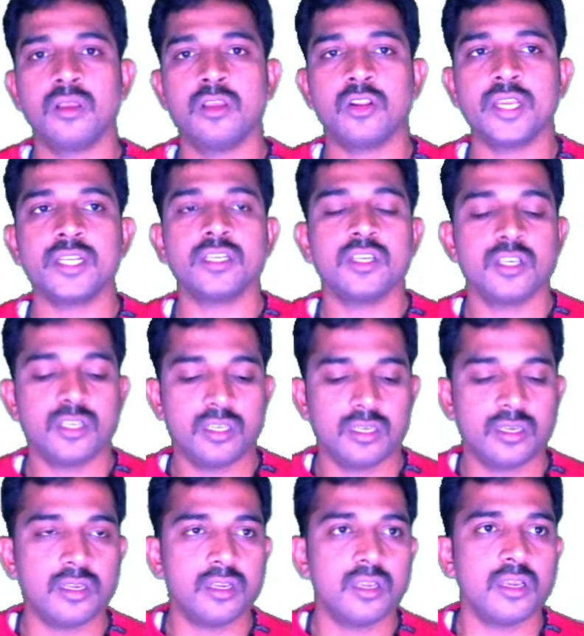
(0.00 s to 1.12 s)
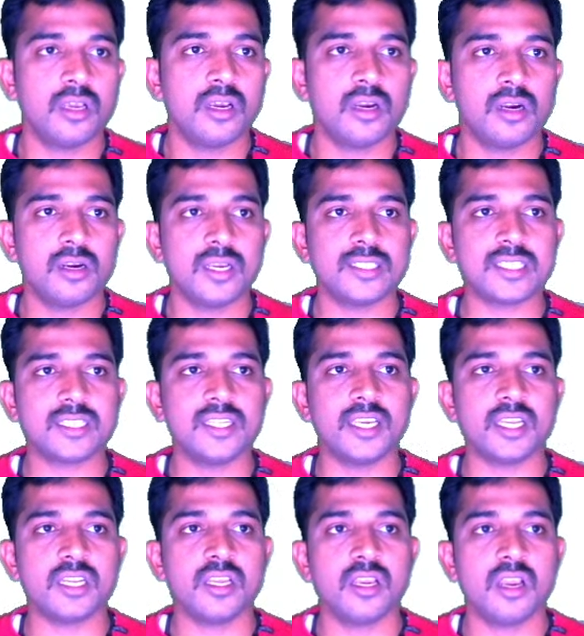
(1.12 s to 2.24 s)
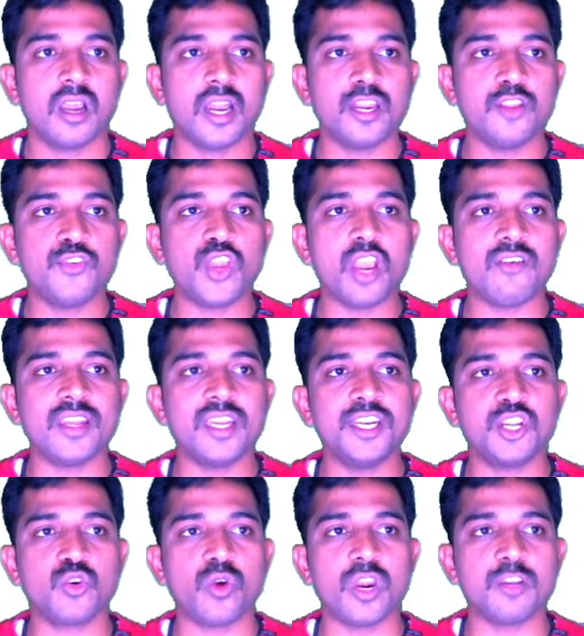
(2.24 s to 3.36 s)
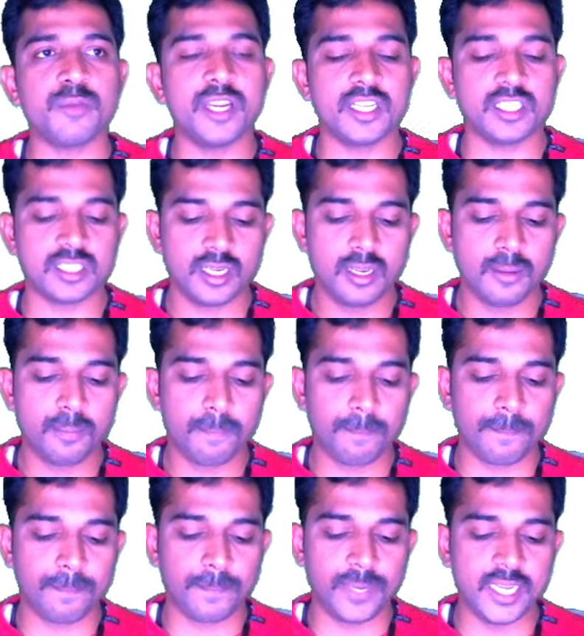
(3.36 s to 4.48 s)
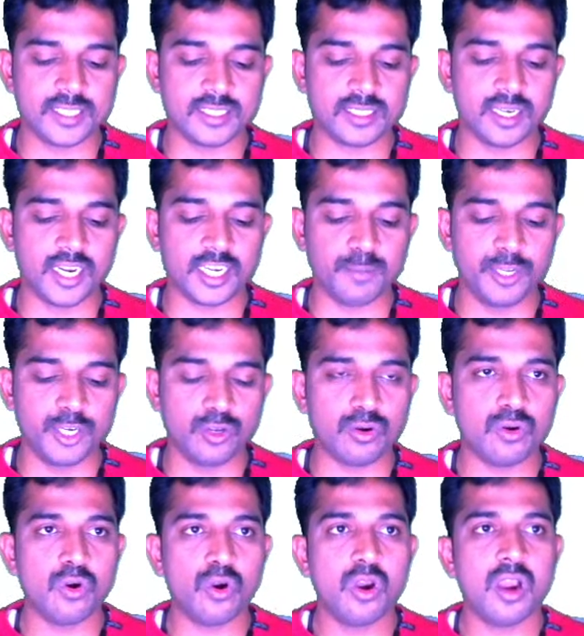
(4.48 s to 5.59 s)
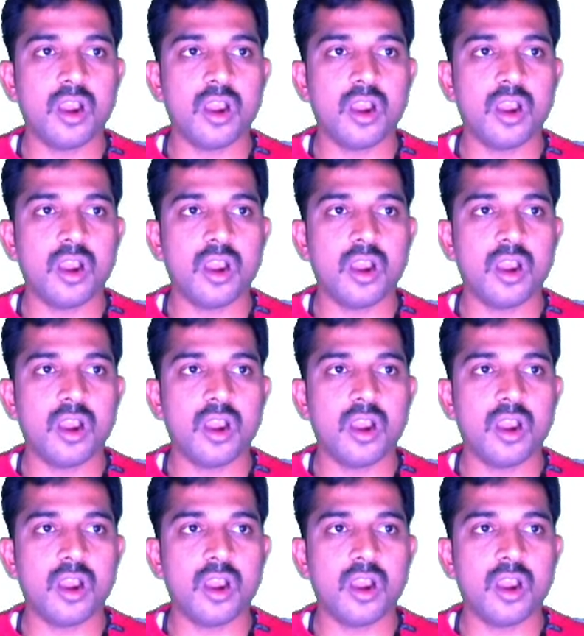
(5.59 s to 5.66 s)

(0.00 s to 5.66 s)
Right? Is this clear? And if you have any requirements, please let me know.